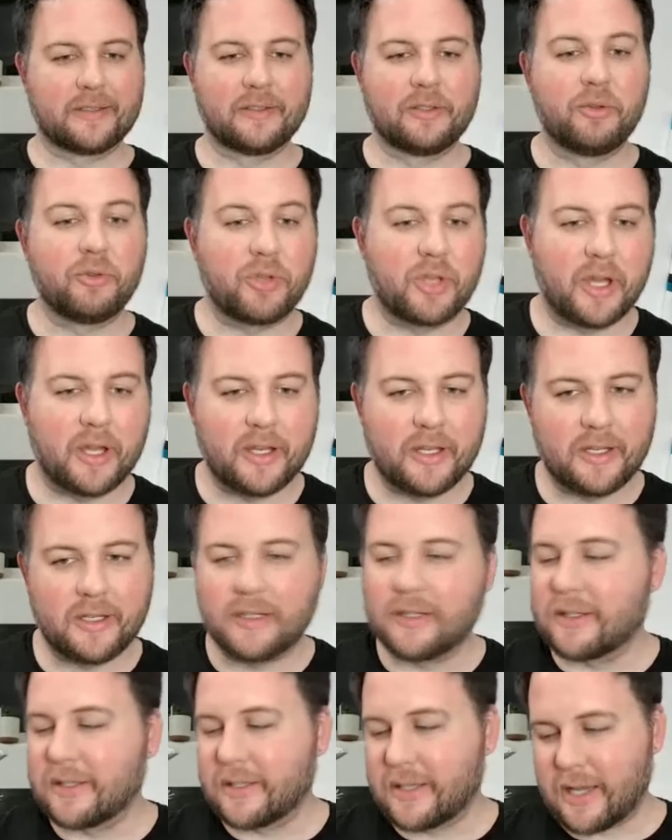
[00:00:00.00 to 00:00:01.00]
Luke
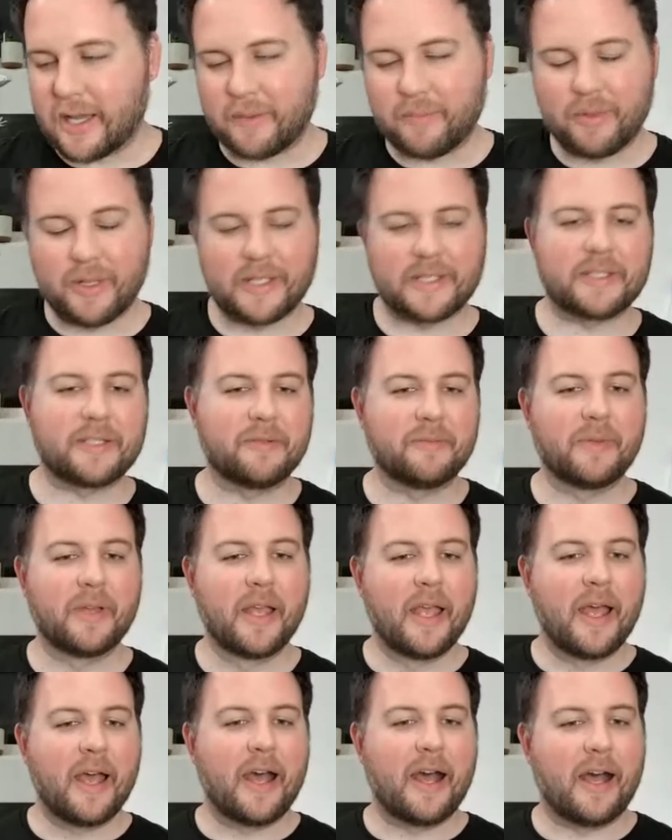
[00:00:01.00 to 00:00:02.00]
Kunin, God bless him,
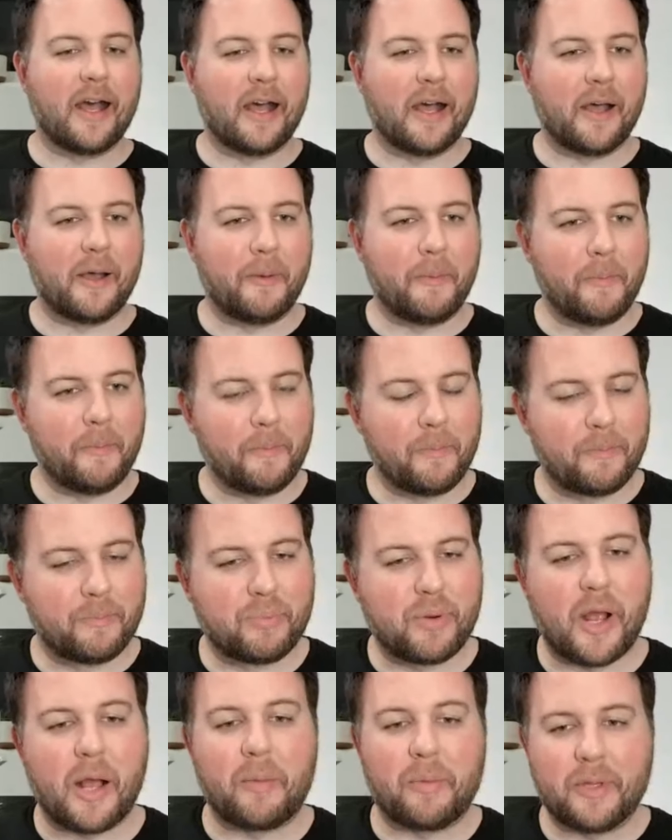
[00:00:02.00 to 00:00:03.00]
um,
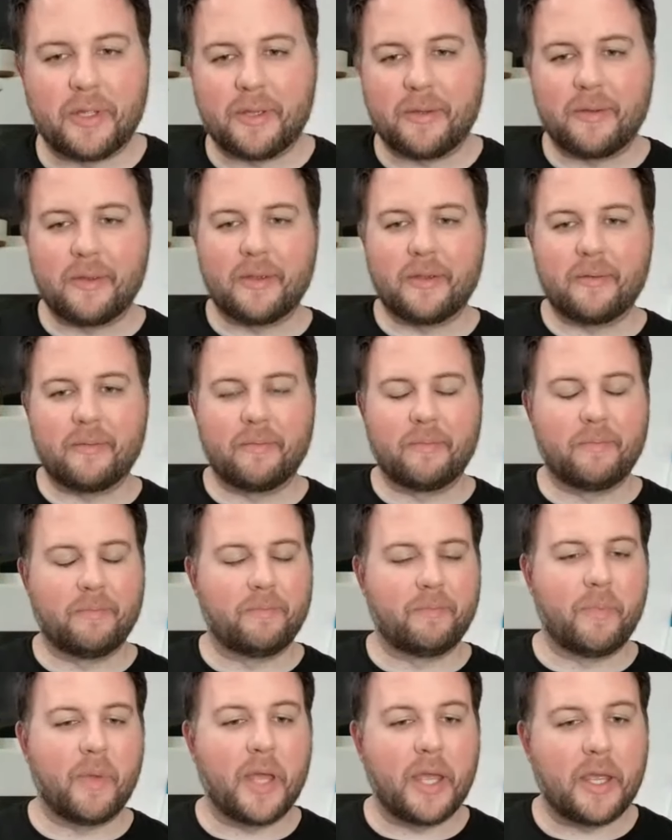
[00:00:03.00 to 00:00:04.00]
probably
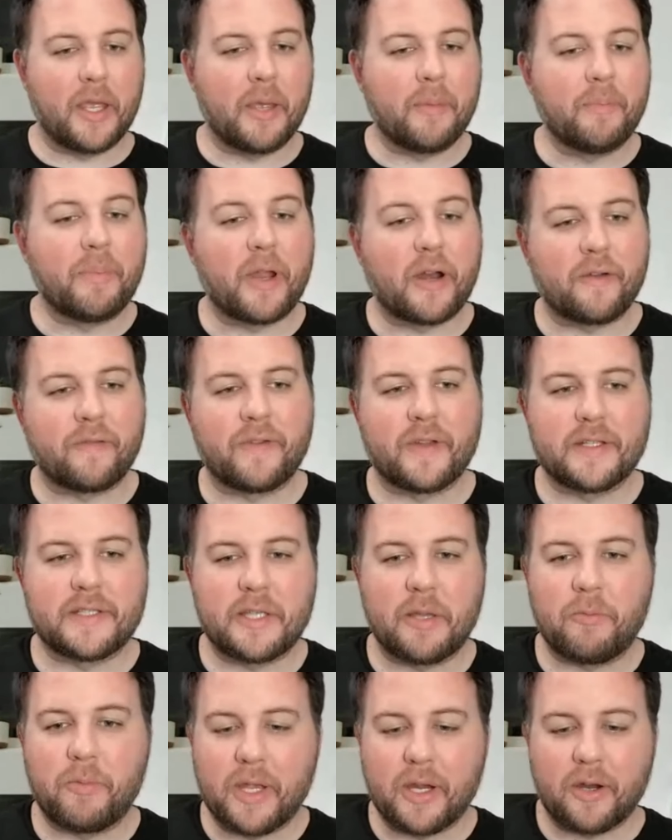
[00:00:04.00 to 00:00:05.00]
a, a, better fit as
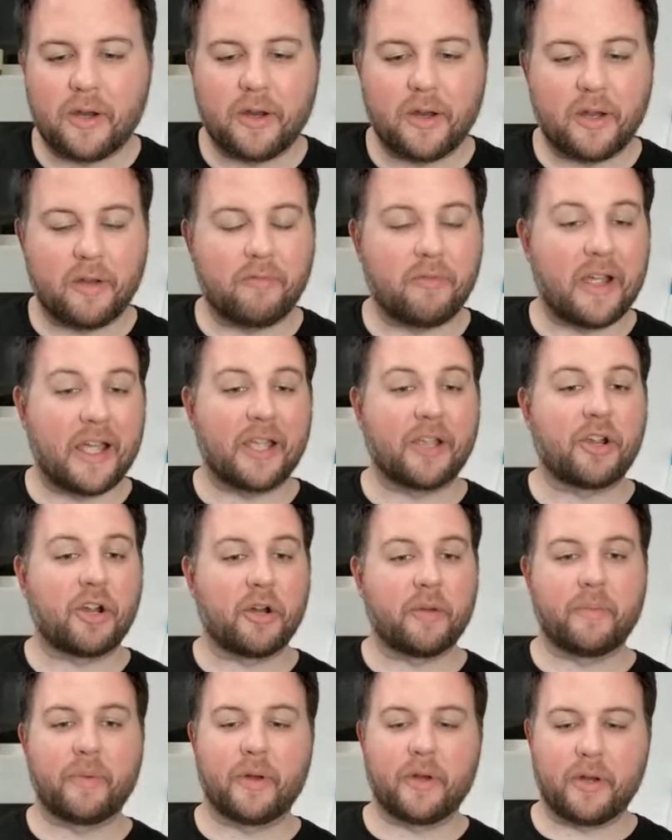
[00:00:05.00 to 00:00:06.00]
a winger, and Ryan
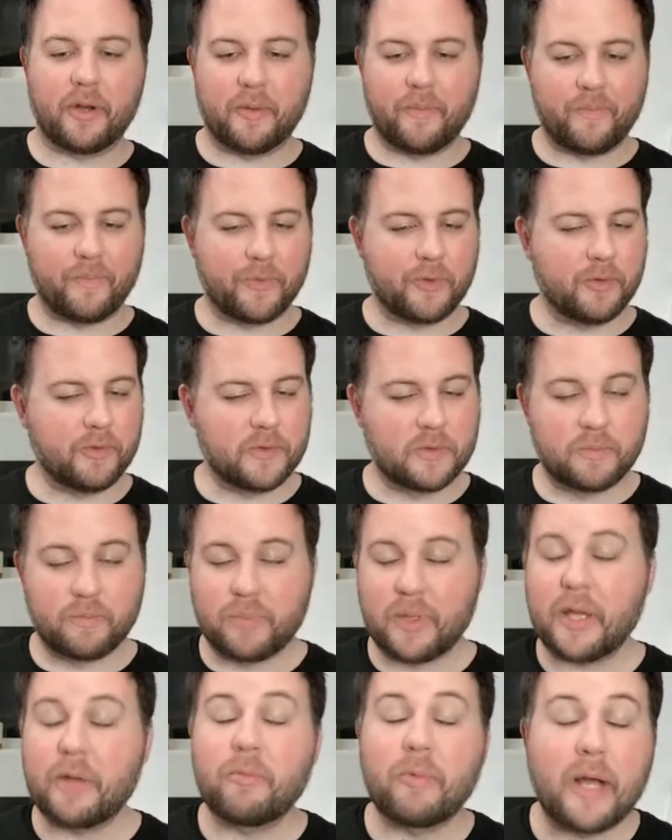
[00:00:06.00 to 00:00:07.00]
Carpenter, who's
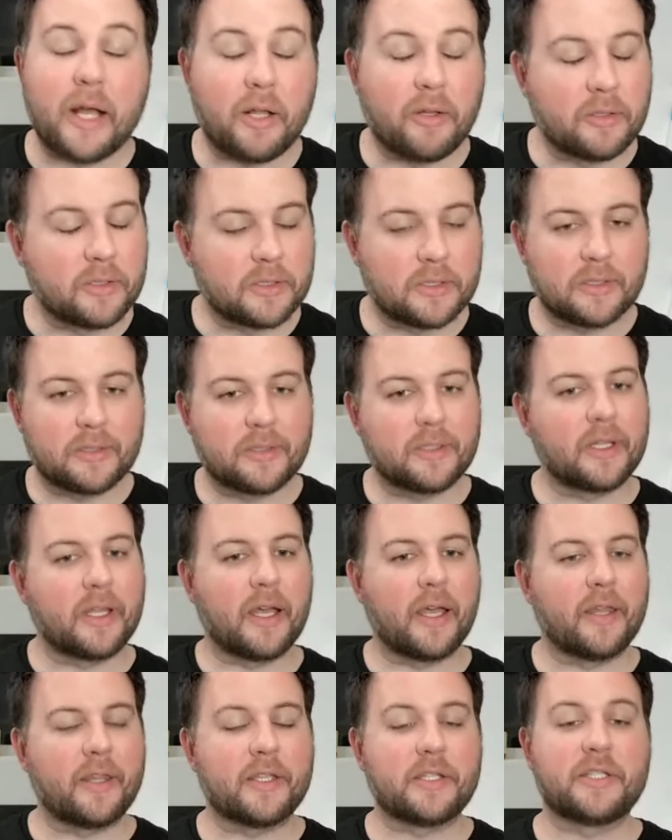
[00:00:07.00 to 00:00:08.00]
played well
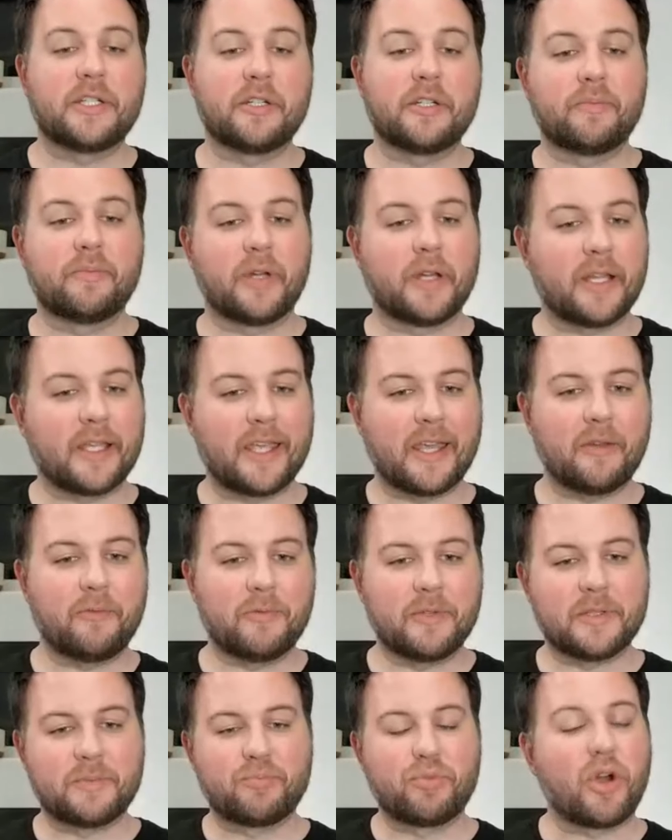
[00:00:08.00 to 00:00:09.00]
uh, this year, but again
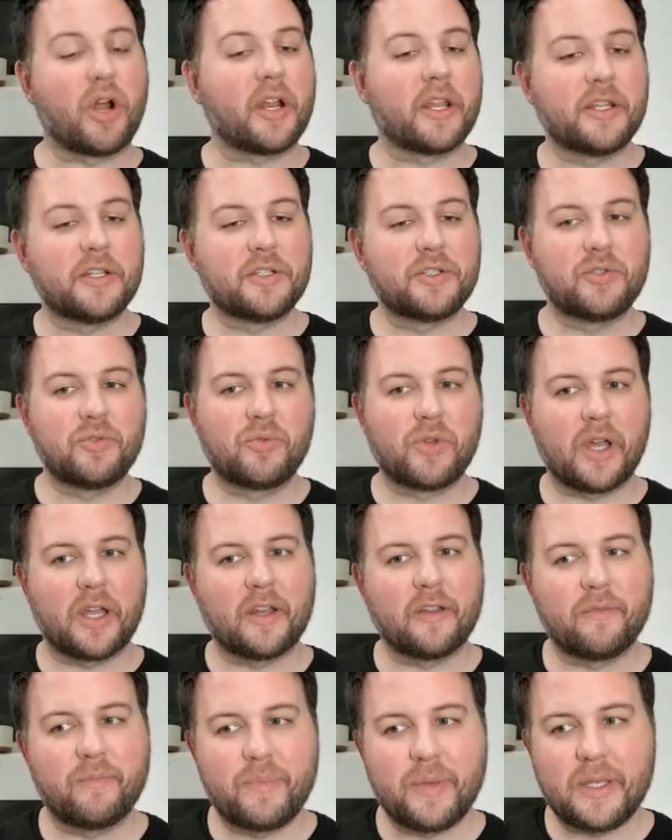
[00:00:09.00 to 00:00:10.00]
was brought in to
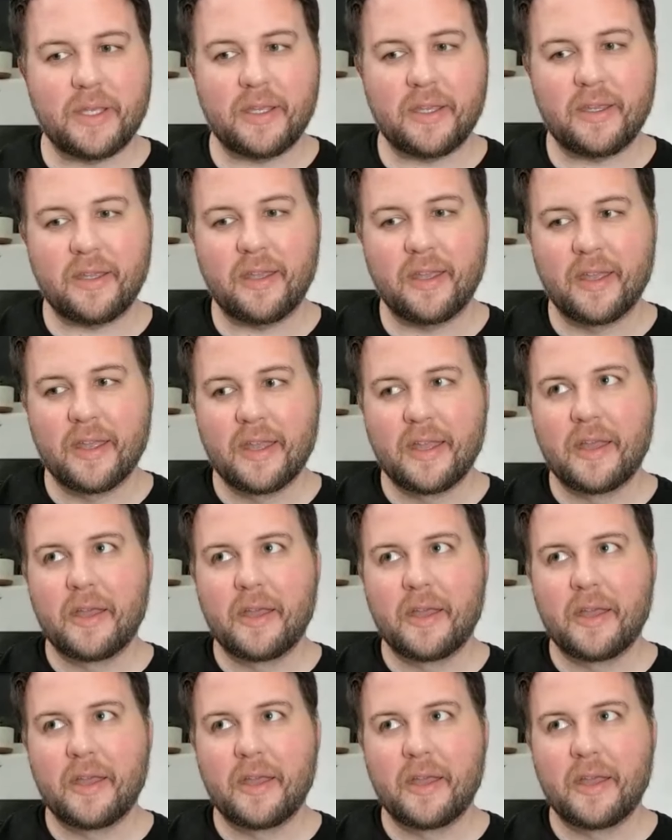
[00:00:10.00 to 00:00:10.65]
kind of be